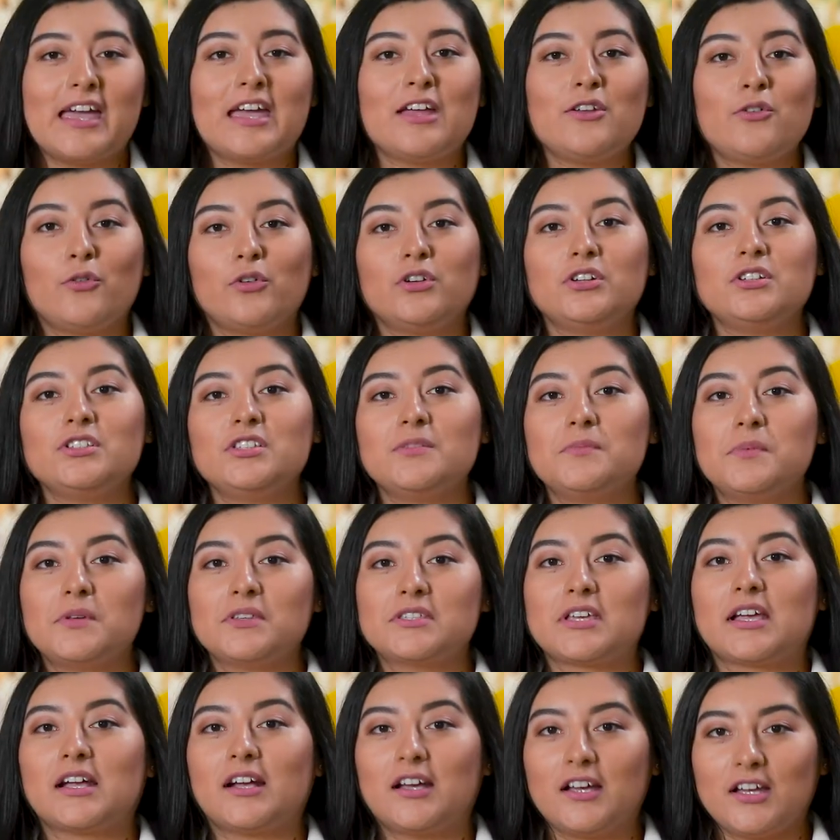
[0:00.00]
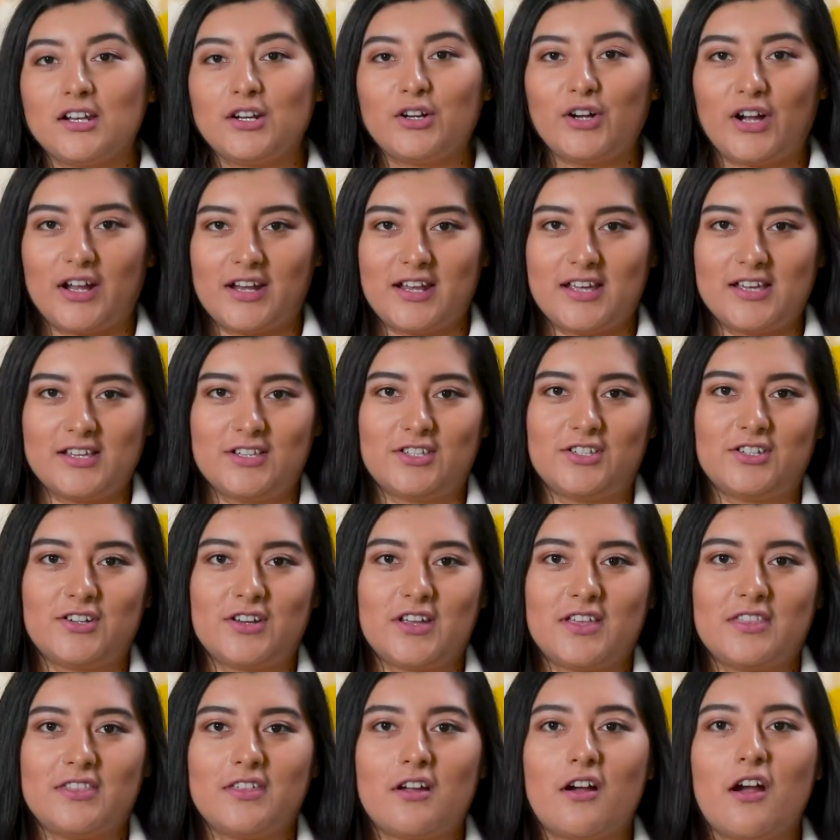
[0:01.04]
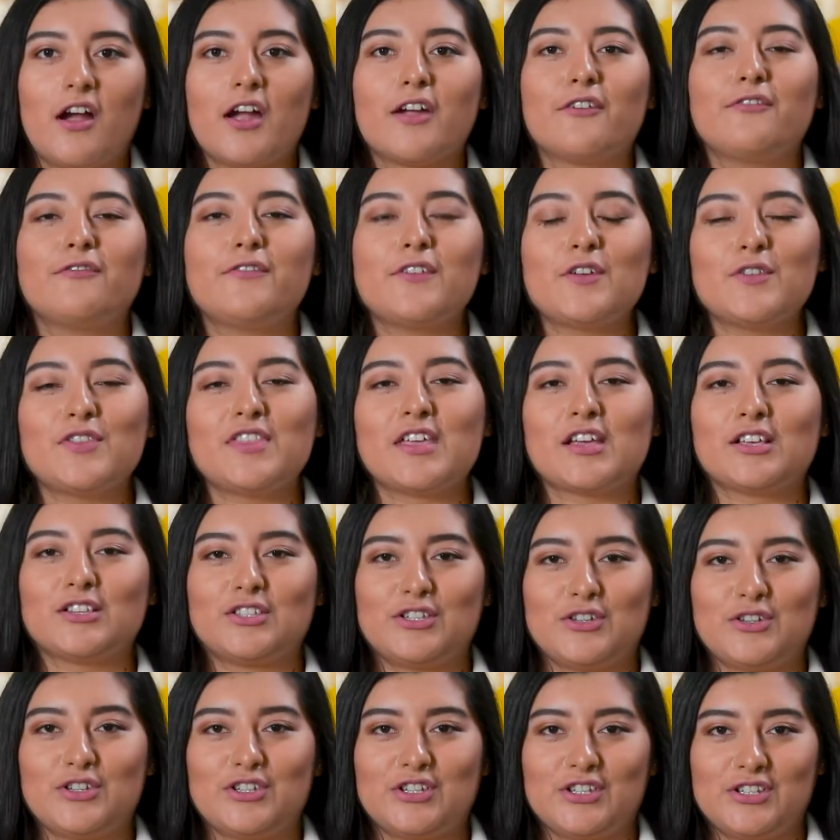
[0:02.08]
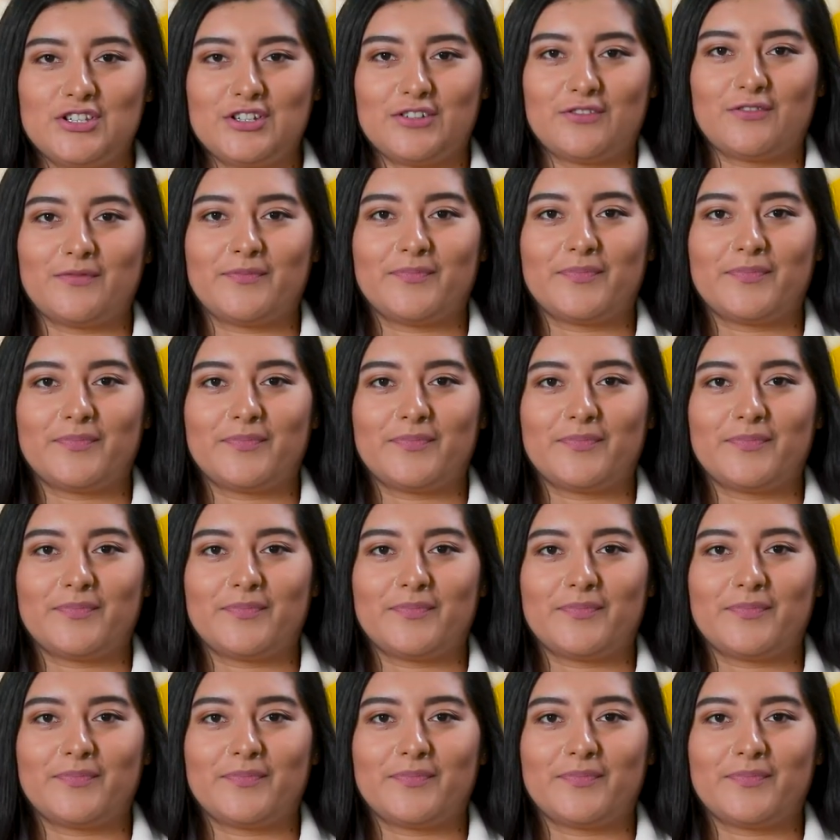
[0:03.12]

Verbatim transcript: In order to build a good credit history, there are a few things you should do.